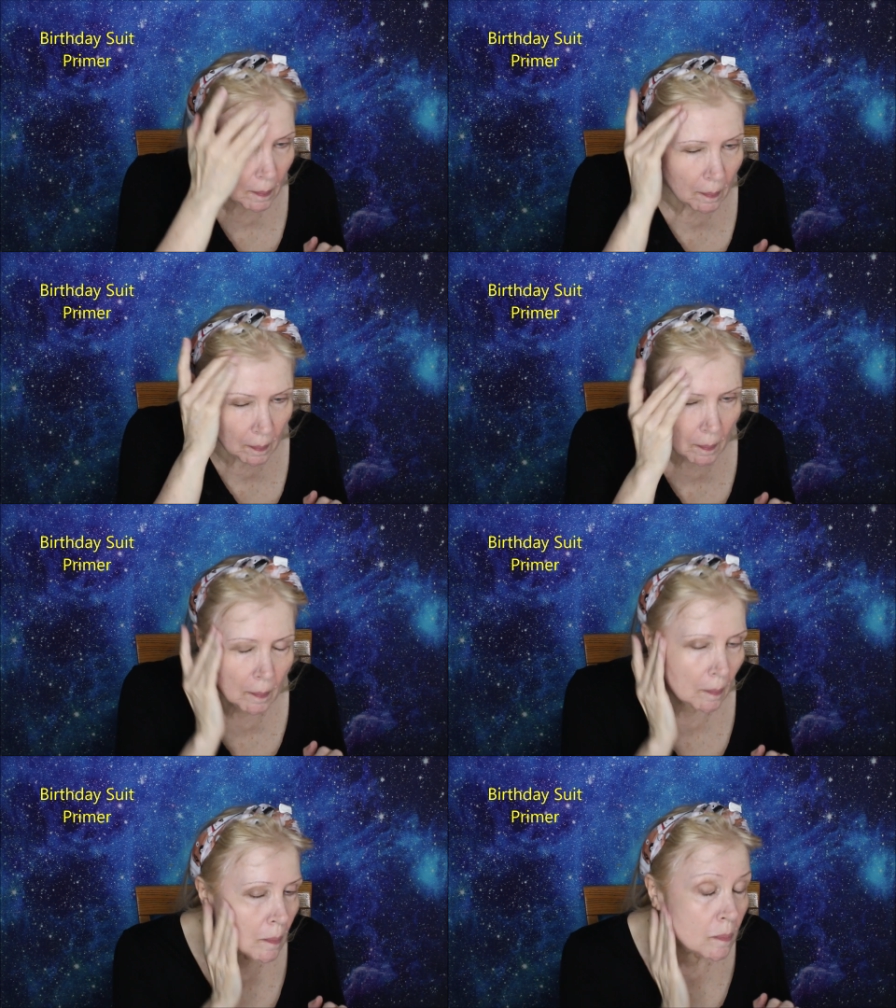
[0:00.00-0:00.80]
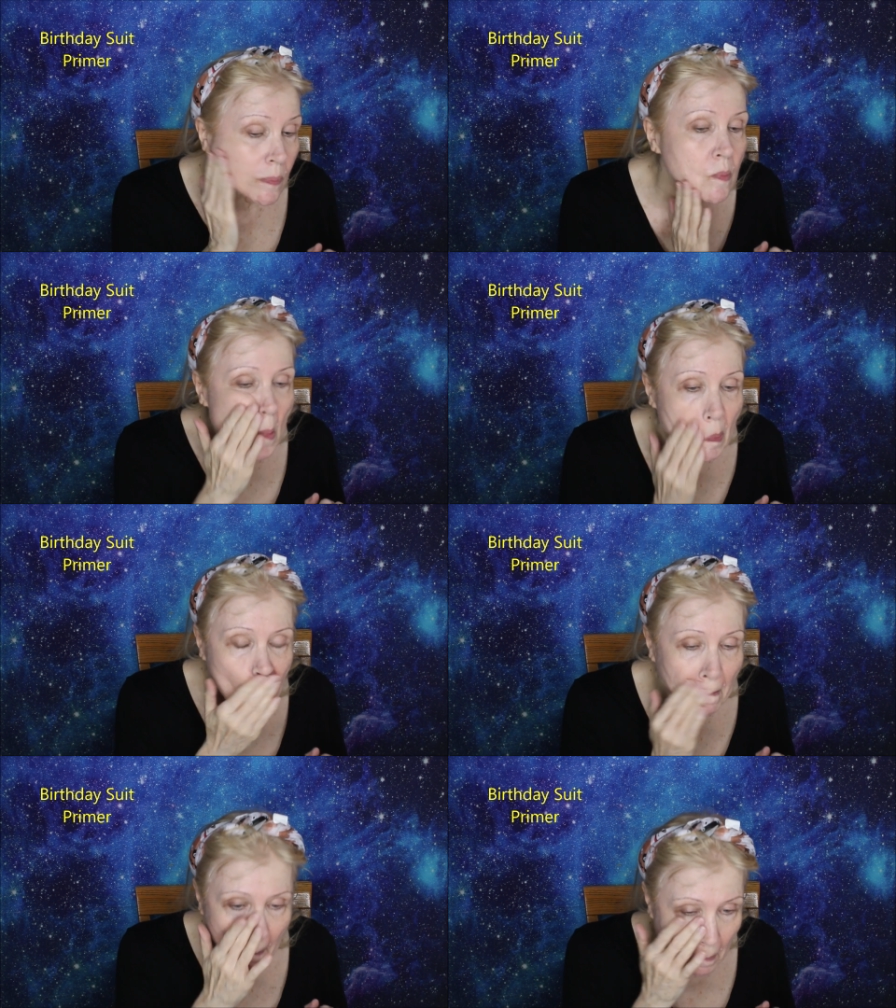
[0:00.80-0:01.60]
And you can see my face is
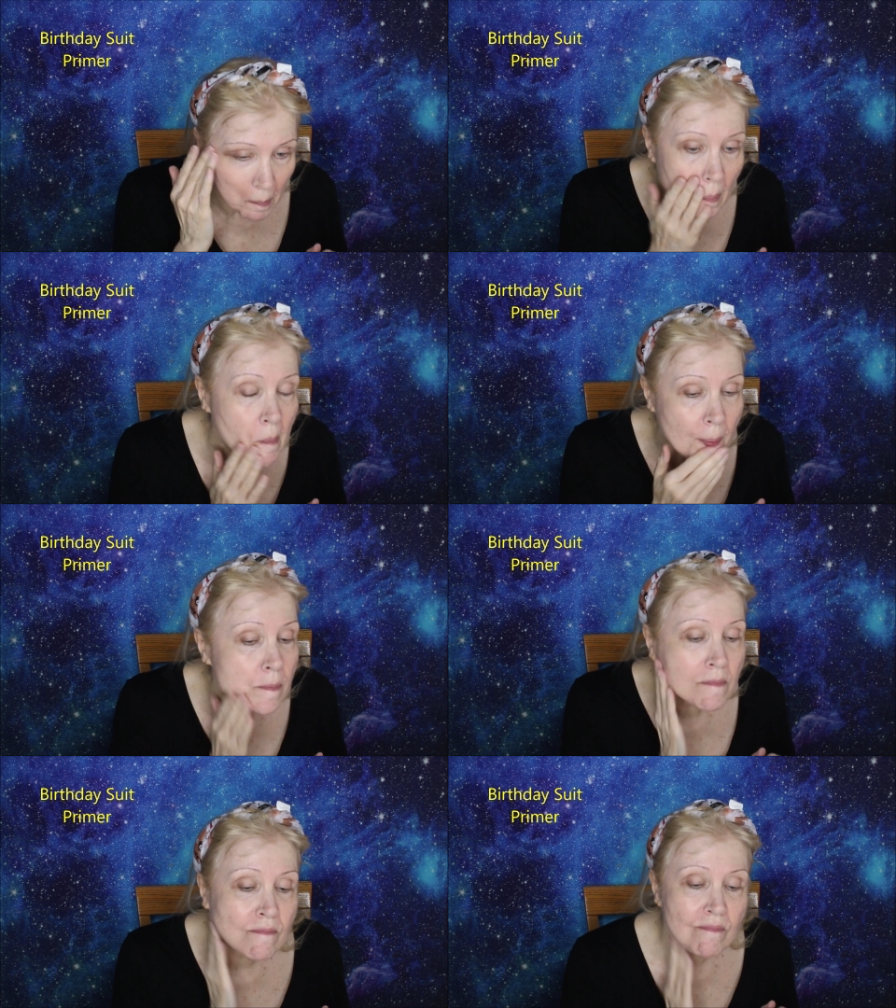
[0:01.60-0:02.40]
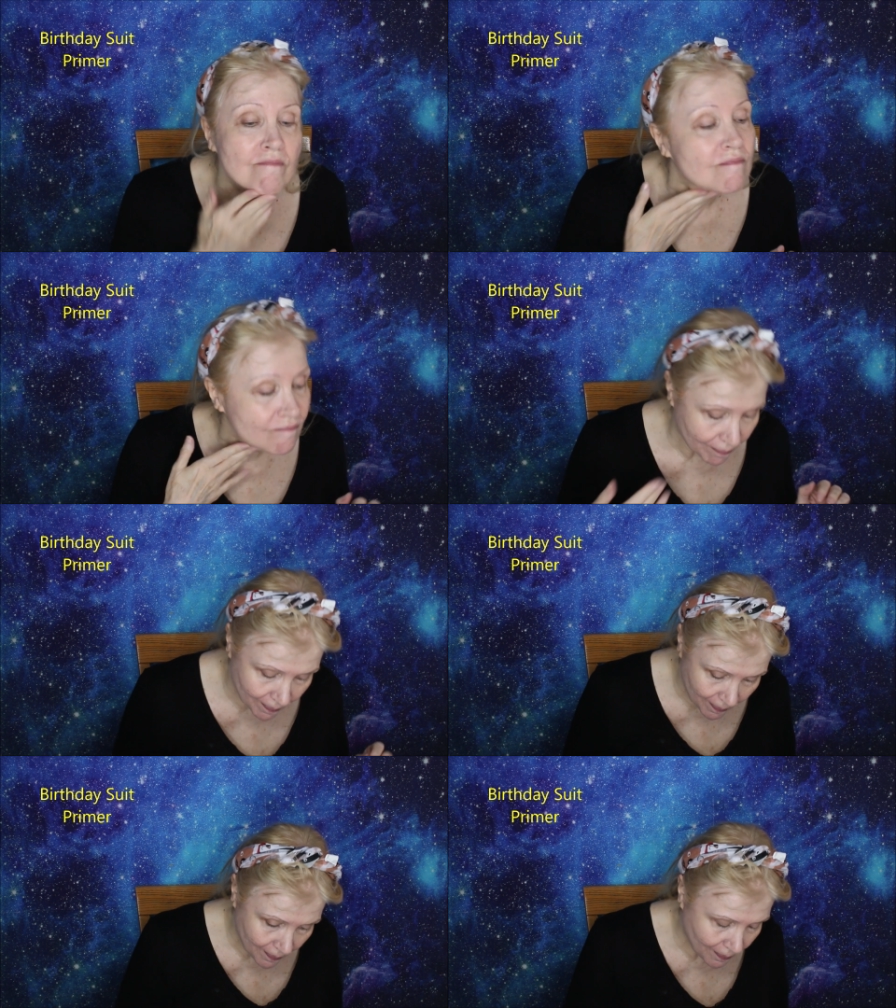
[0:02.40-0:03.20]
glowing now.
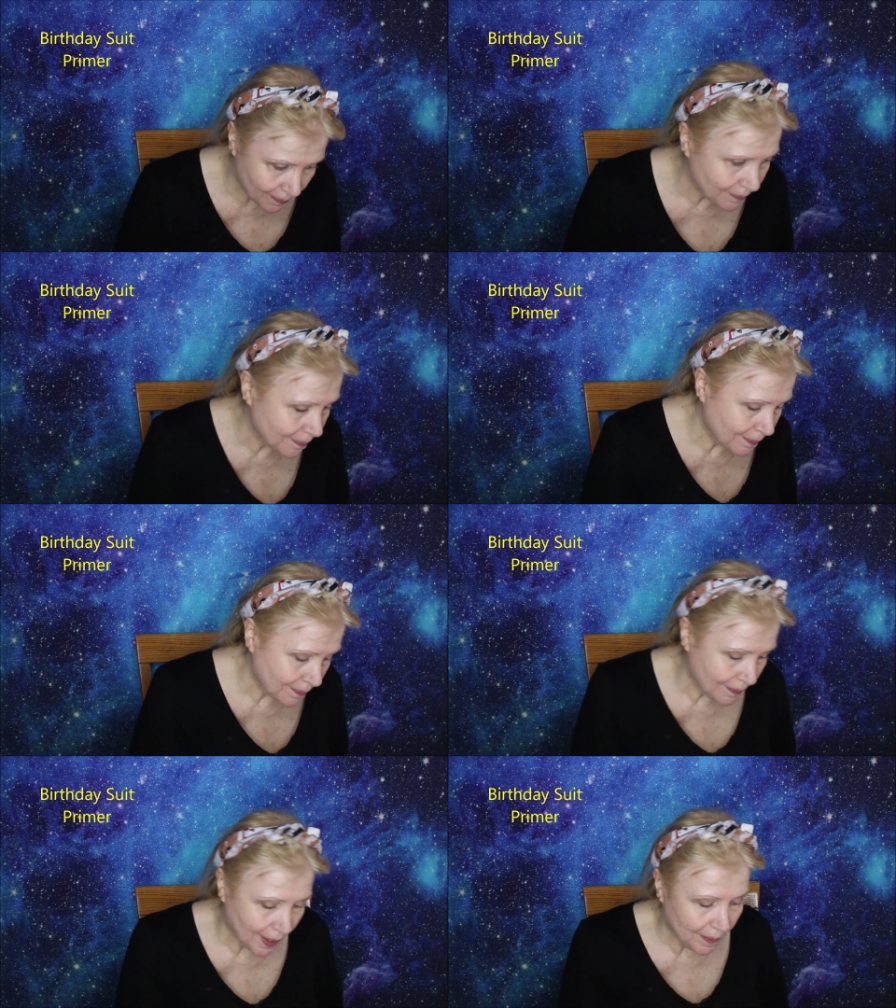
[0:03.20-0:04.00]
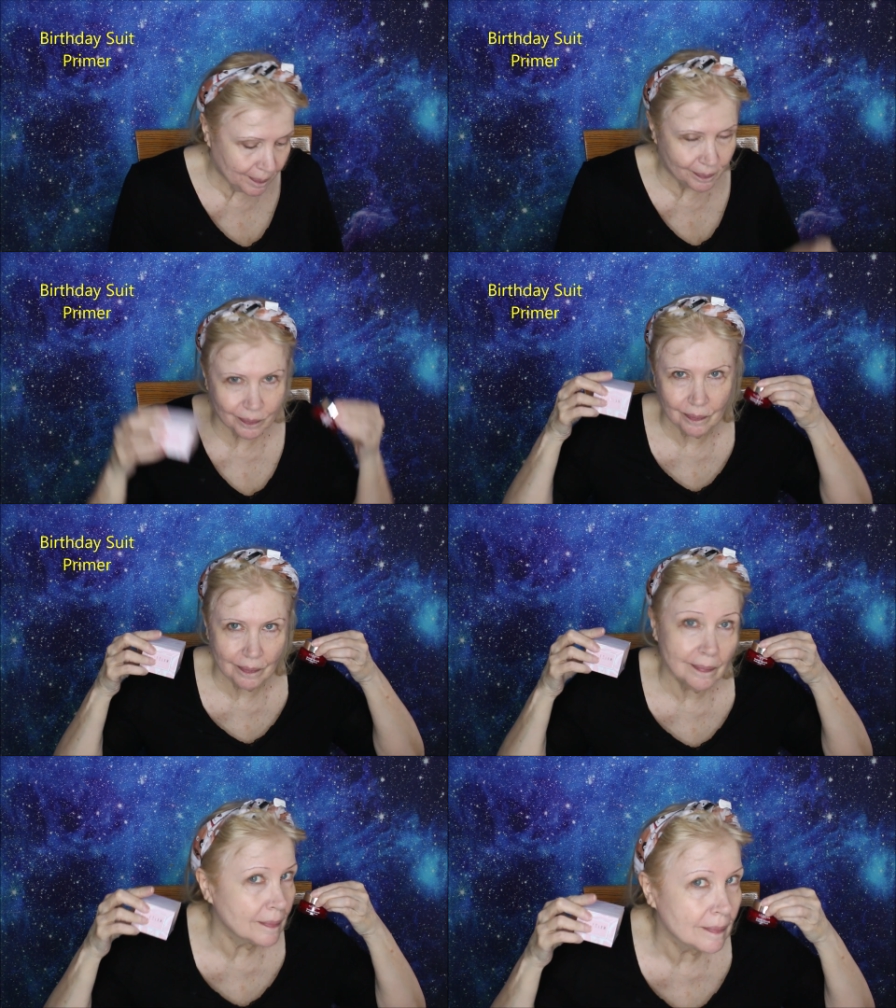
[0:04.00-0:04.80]
Still not looking
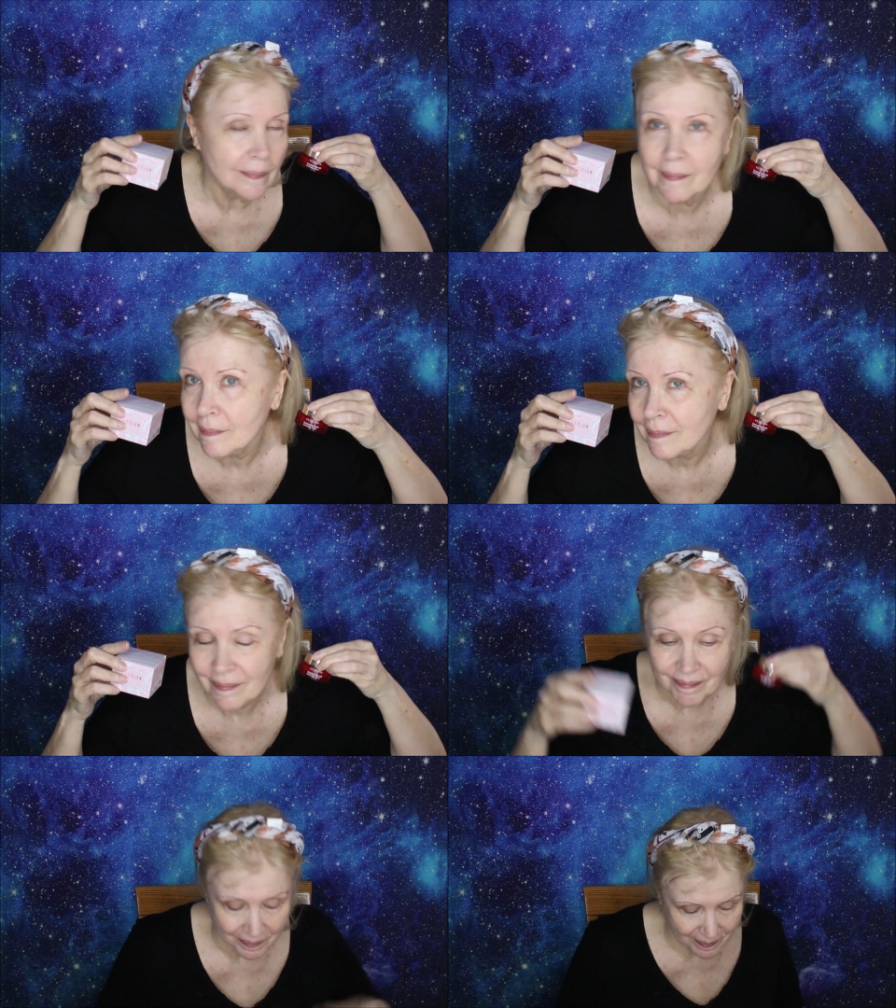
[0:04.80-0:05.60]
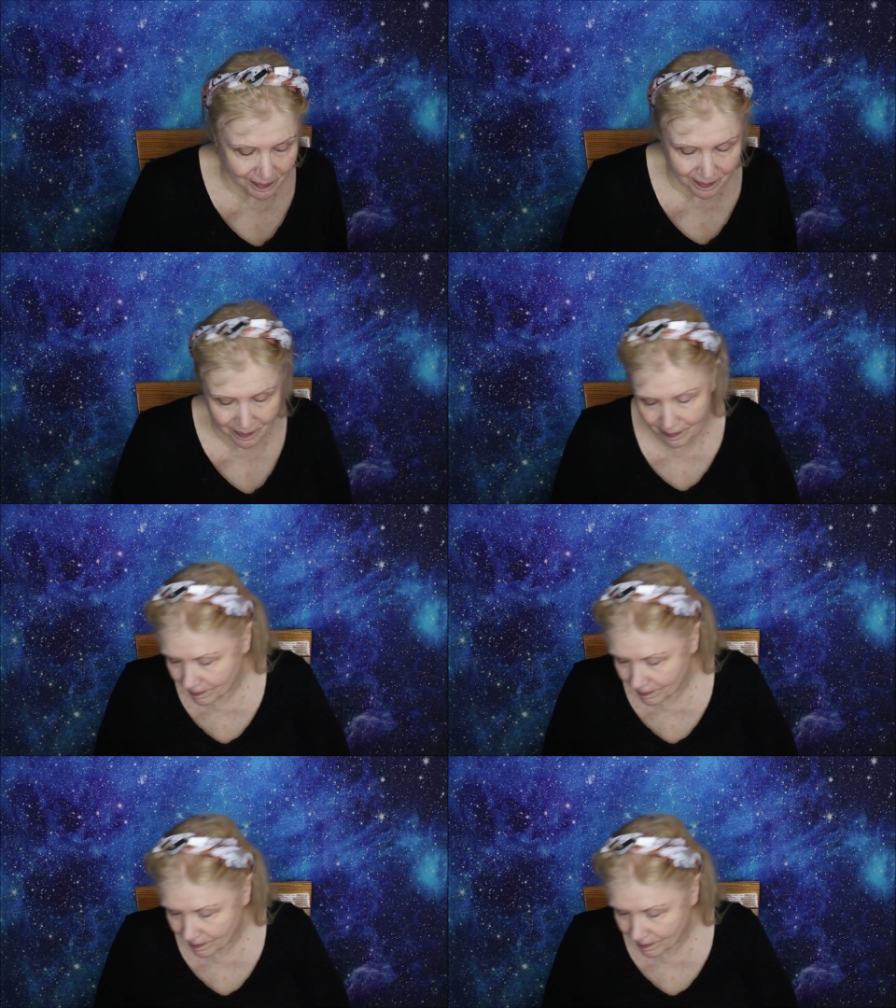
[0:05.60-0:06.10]
good, but it's glowing anyway.